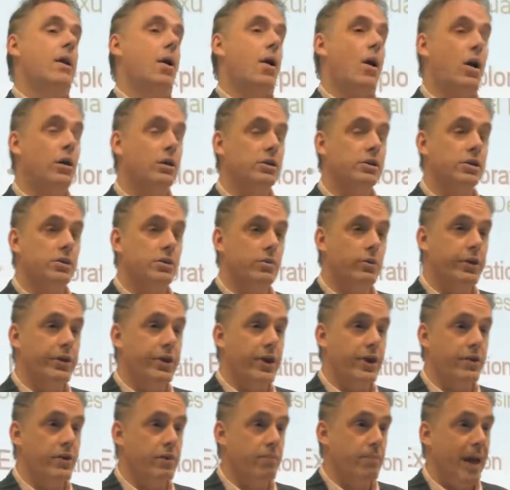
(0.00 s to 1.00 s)
also with
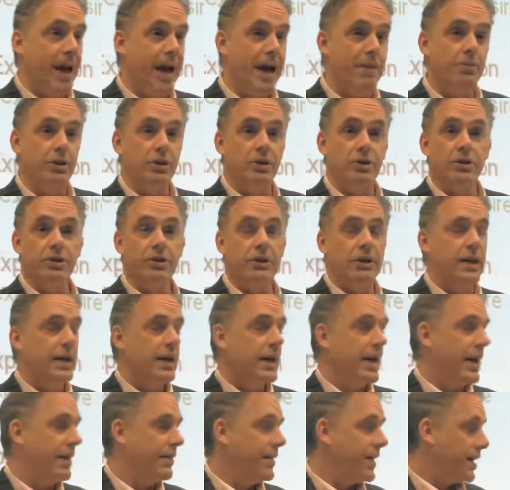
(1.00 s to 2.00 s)
other mammals,
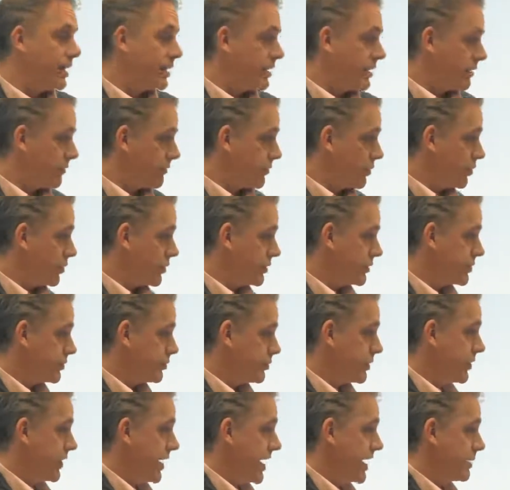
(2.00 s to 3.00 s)
and then of course
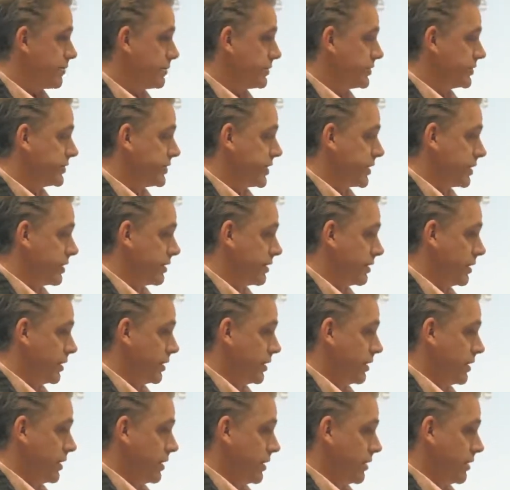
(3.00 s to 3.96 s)
with animals that are